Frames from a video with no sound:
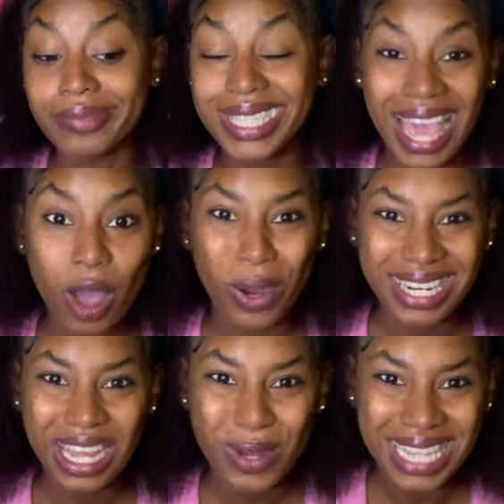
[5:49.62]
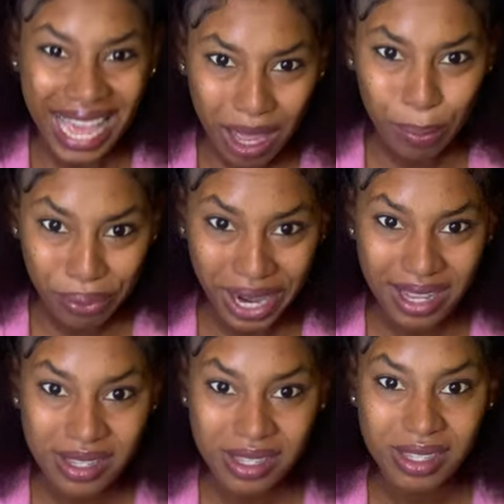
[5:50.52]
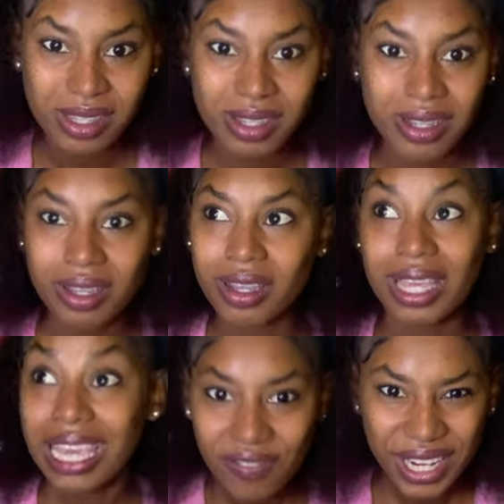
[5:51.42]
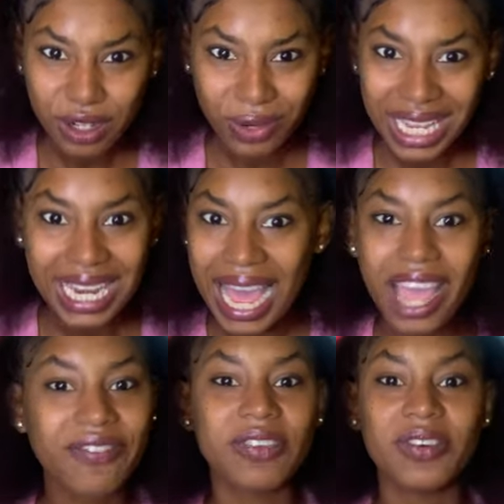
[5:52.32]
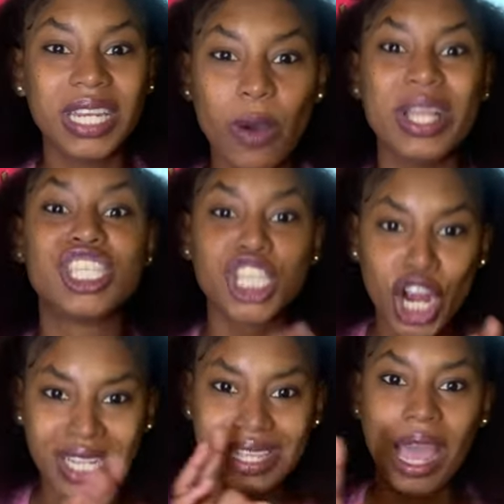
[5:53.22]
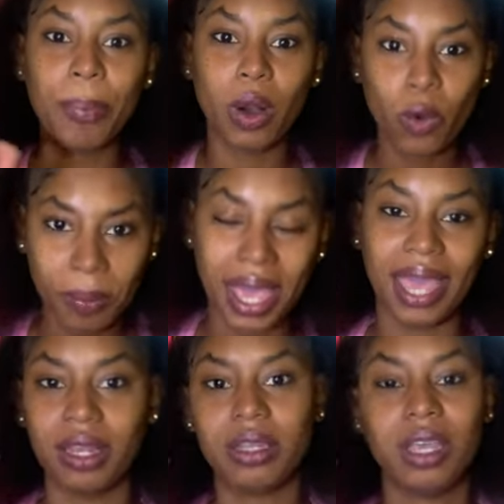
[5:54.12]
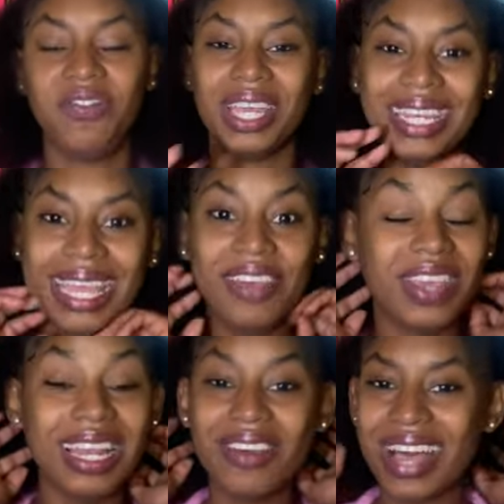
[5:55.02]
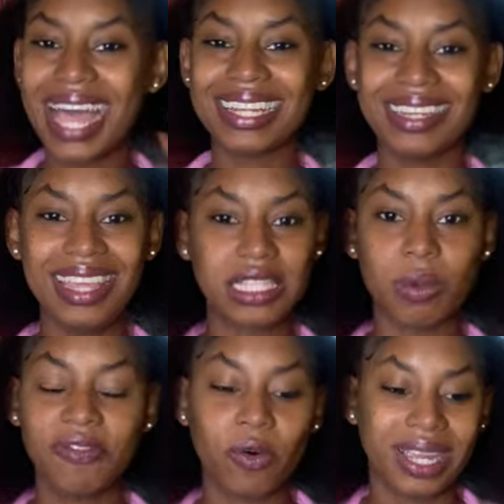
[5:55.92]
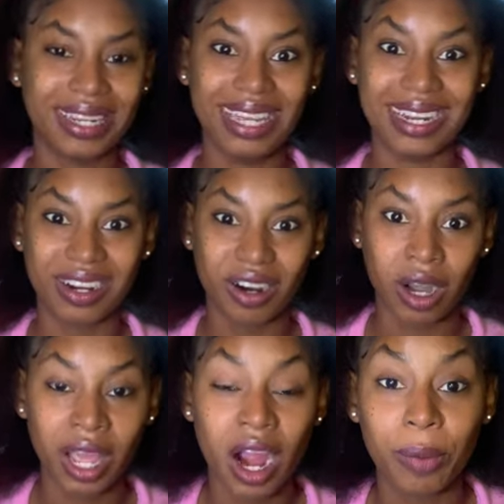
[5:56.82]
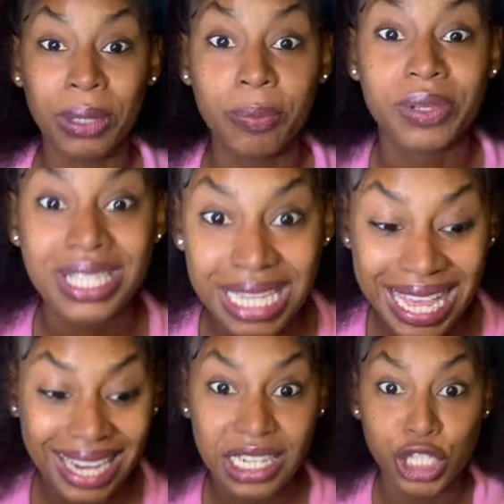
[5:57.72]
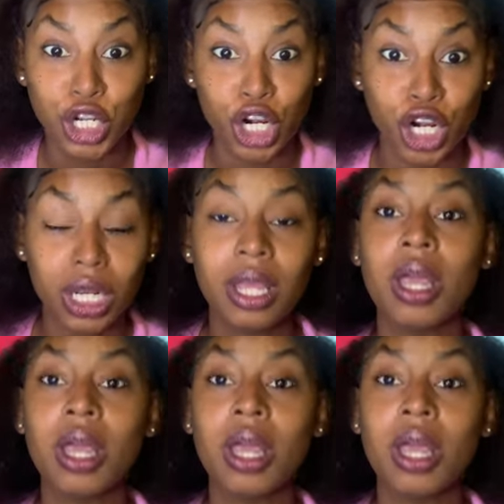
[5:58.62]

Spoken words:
yeah, when you're there with an empress, even in real life, if you're there with certain type of women, if you never had a date before, you date a girl there, or people see and this girl,